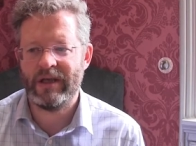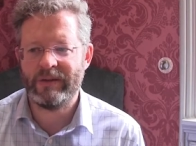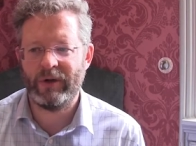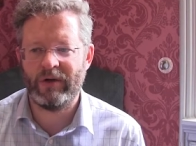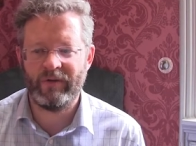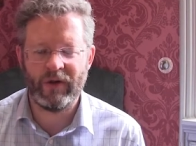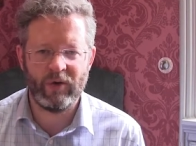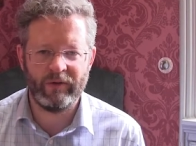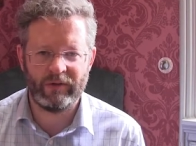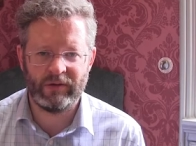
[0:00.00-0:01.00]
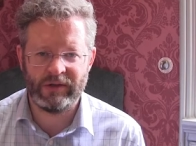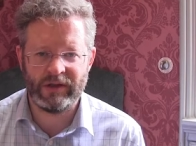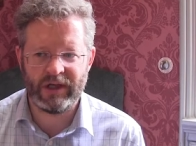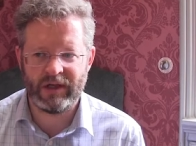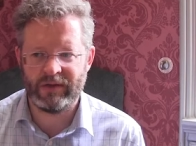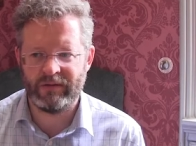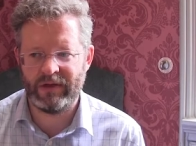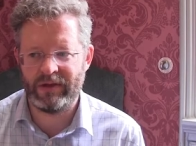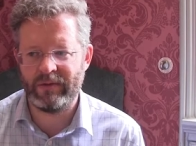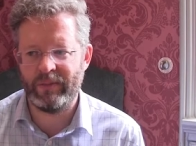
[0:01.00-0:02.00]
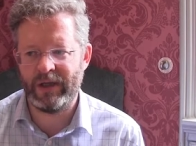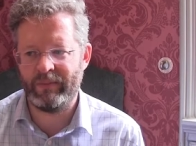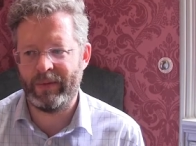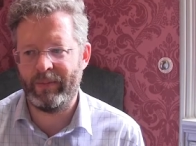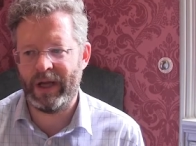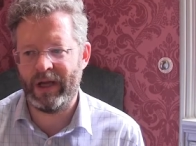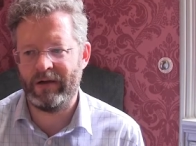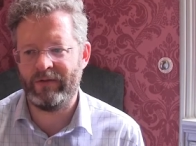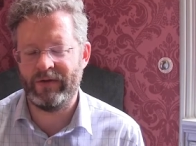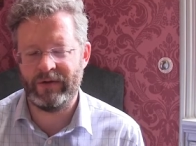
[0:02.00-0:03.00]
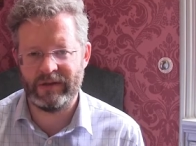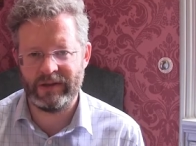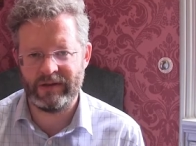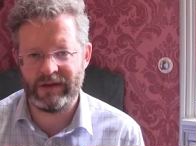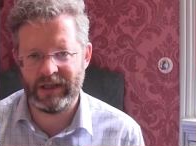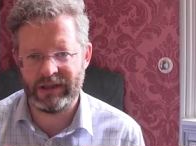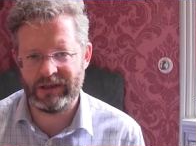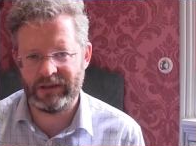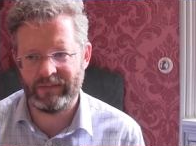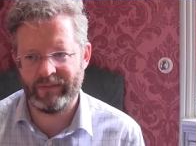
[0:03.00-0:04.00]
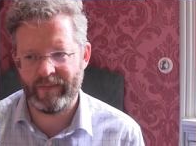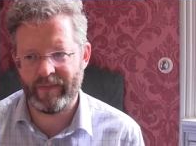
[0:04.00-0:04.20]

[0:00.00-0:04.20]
as part of the overall trajectory to being prepared for your dissertation.